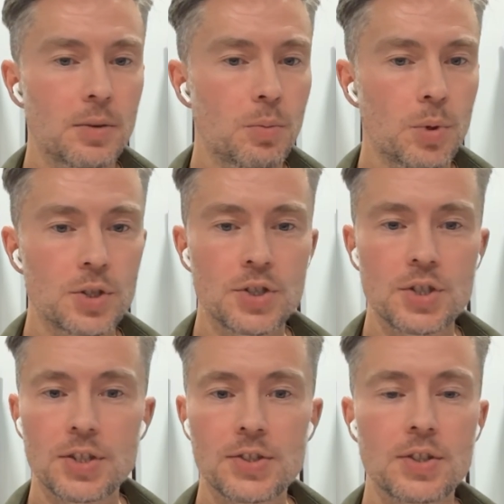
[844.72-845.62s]
we're
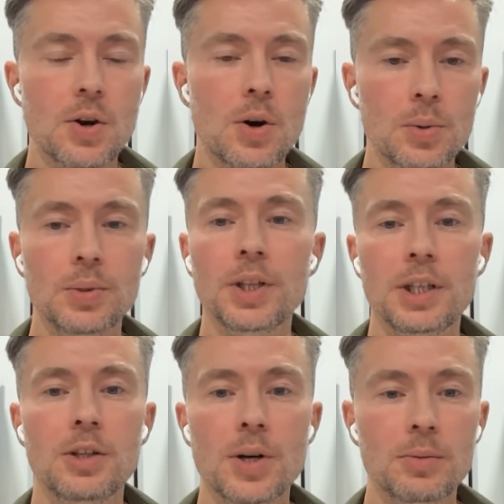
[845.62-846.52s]
just
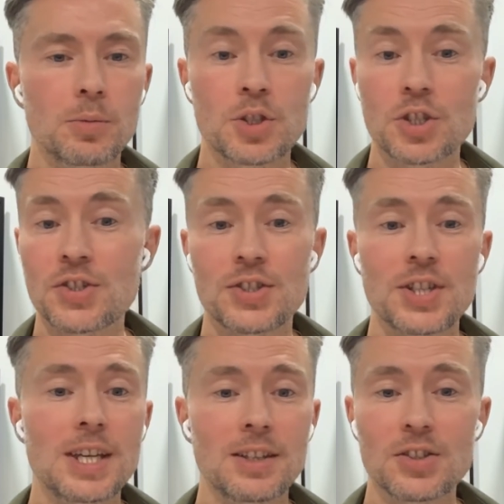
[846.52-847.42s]

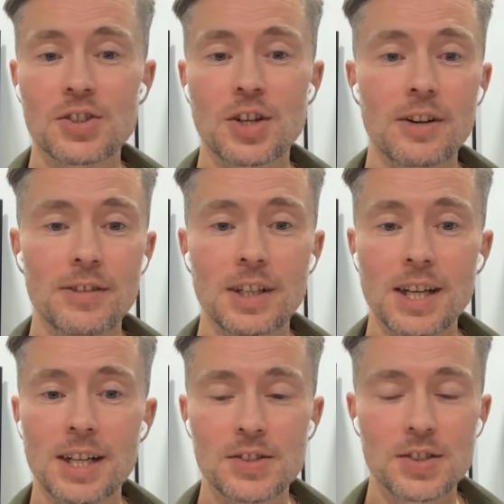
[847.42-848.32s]
seeing the start of it,
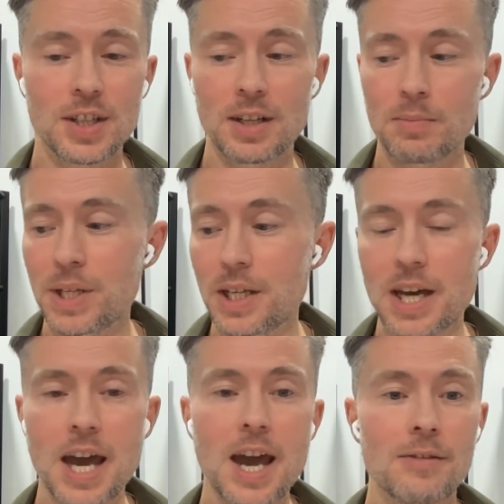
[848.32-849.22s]
and it's going to
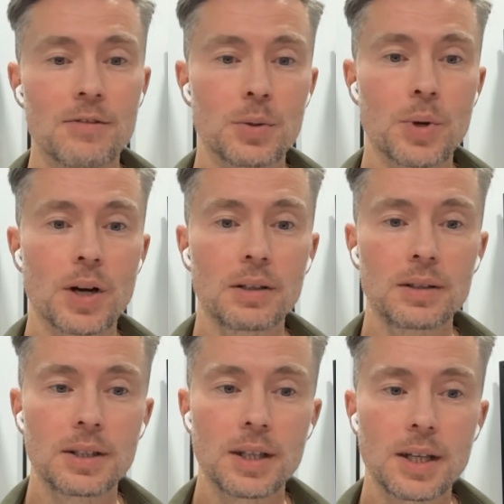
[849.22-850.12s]
be everywhere.
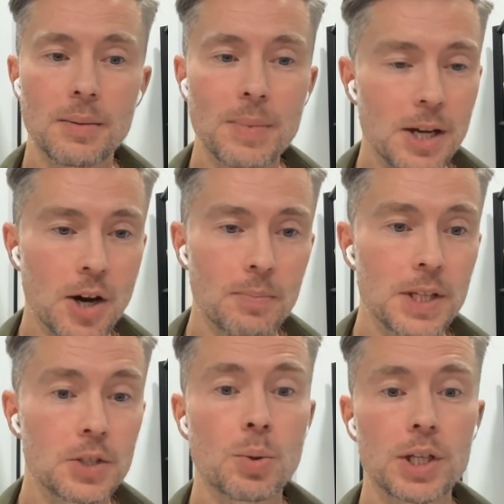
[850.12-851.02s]
And it might not
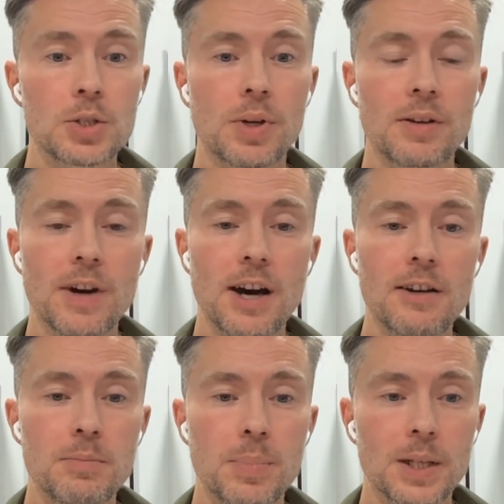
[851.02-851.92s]
be
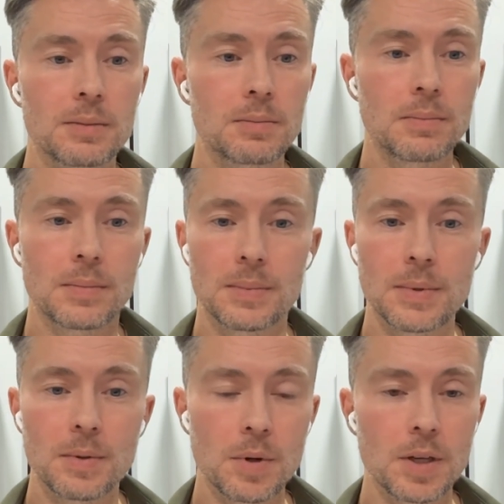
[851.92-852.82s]
2025, but
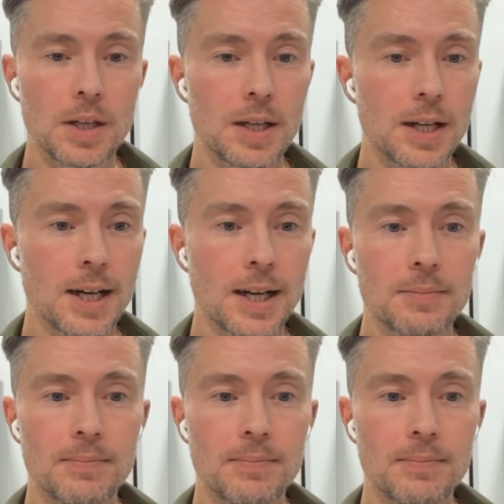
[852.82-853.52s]
I